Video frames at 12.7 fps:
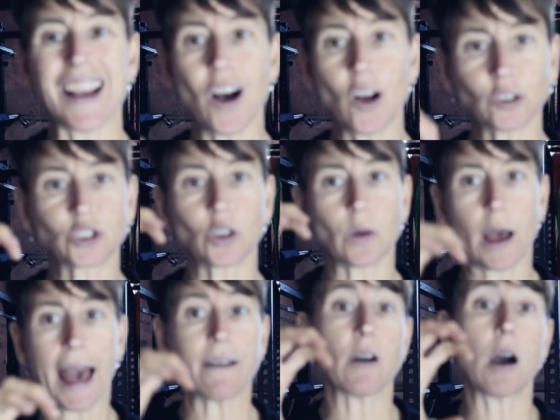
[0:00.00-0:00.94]
I also
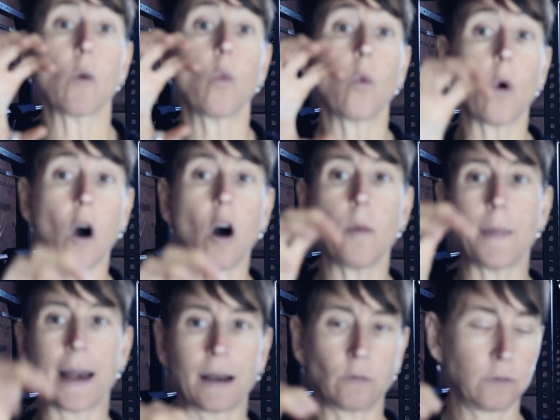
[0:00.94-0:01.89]
have a wall
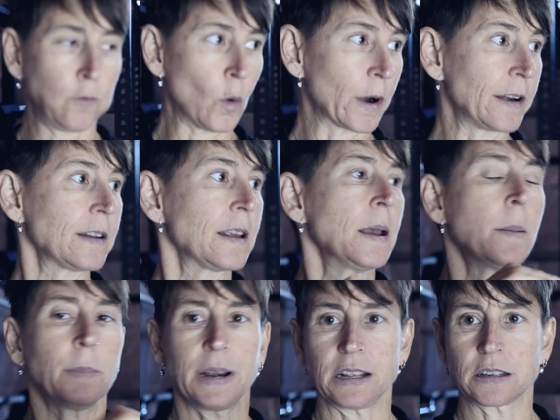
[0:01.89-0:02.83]
mount for it,
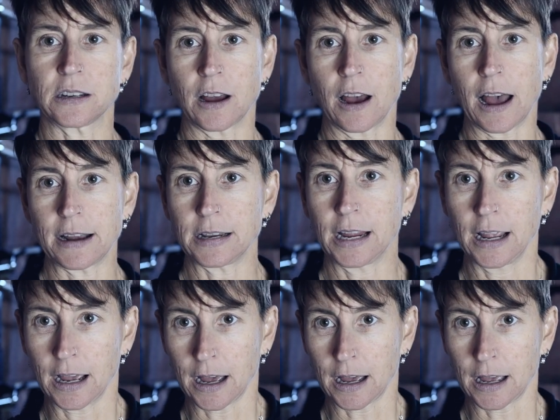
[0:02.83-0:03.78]
but it's not
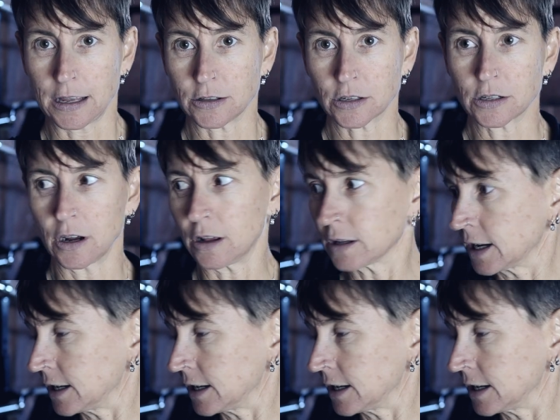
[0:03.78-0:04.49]
installed